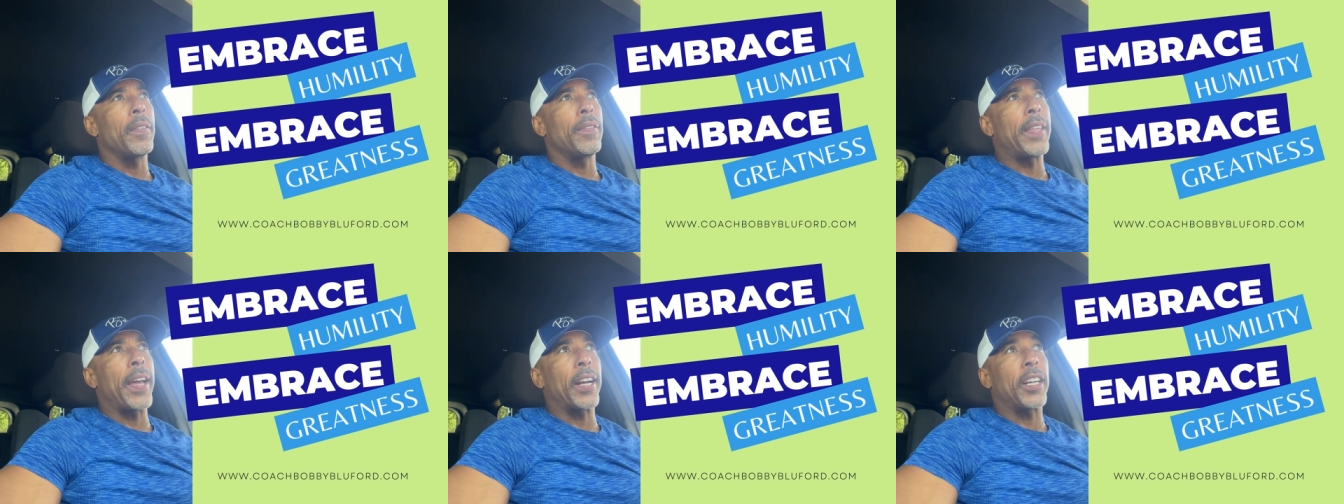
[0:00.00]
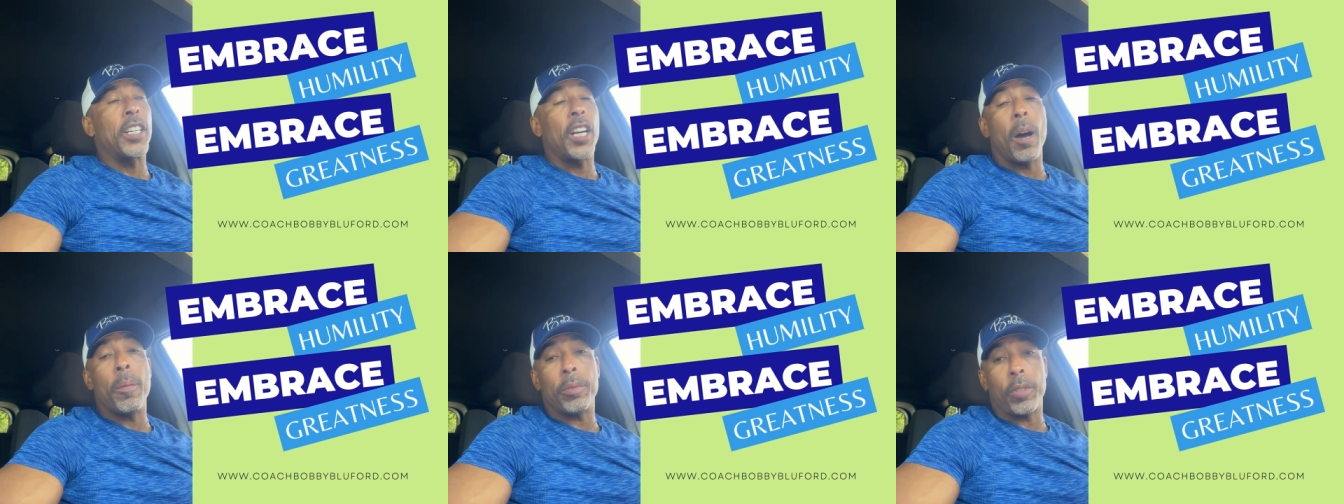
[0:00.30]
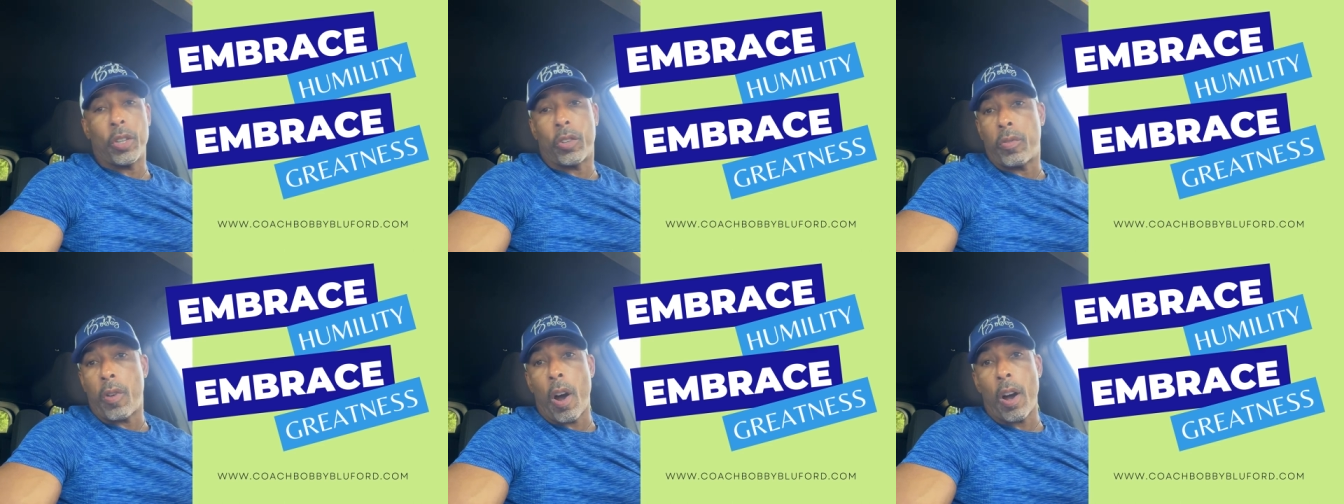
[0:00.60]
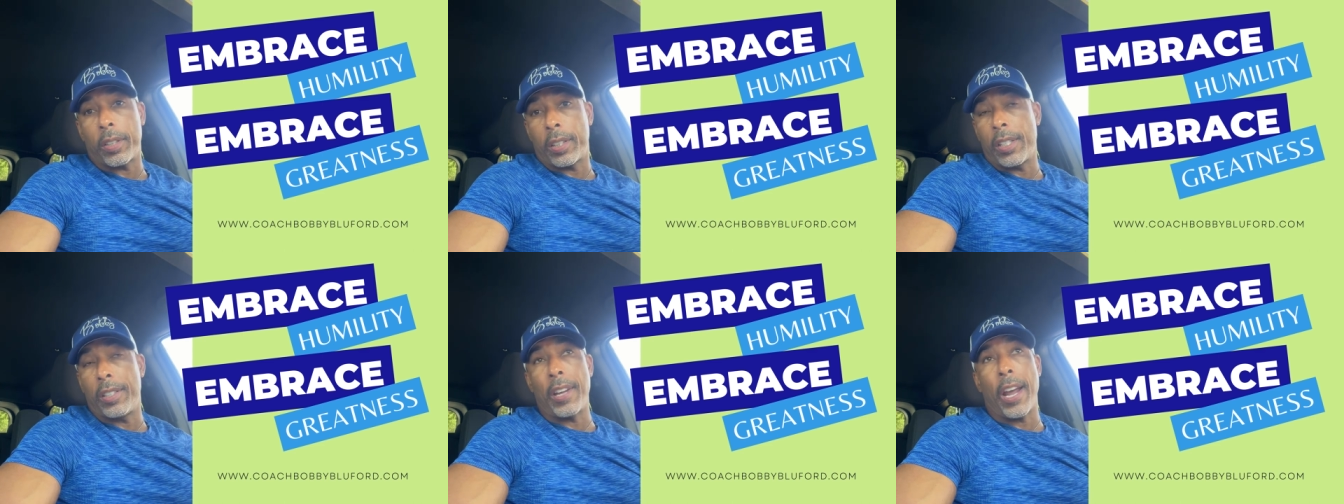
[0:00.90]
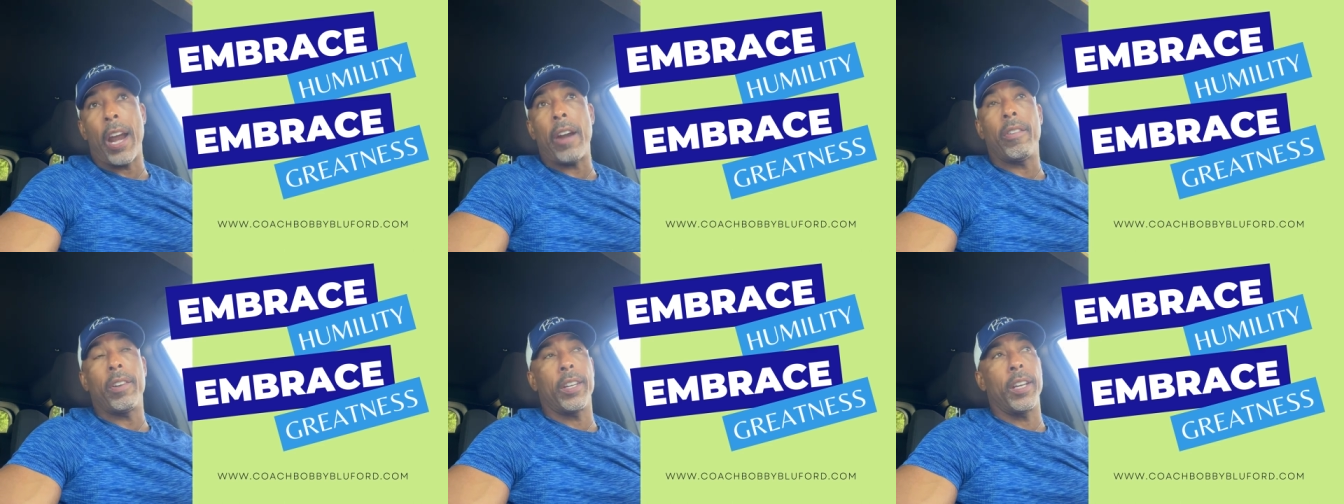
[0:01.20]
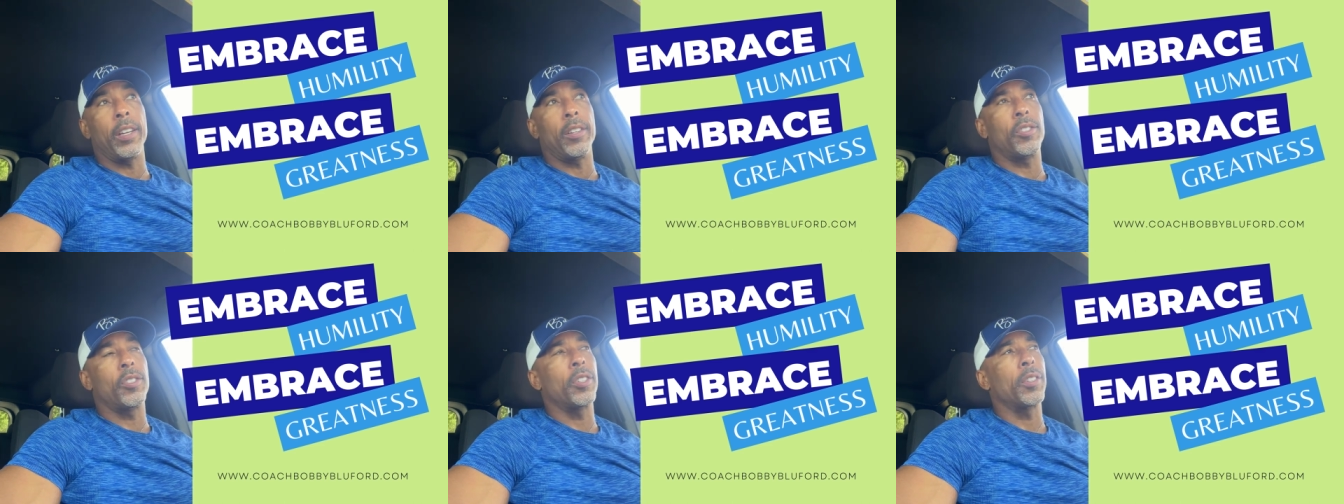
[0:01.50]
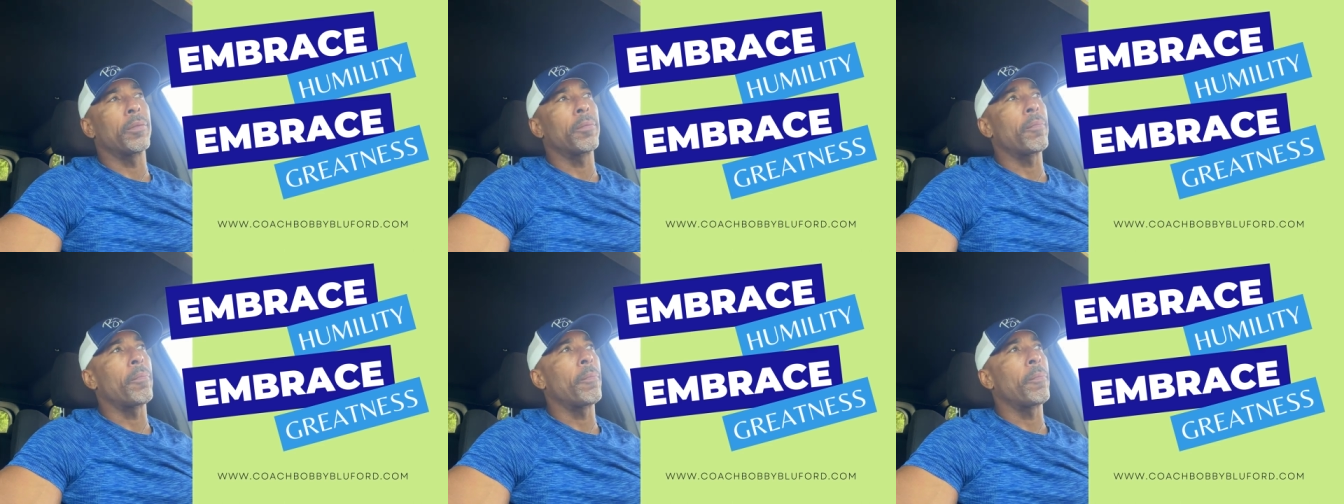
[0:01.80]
that comes across as arrogance.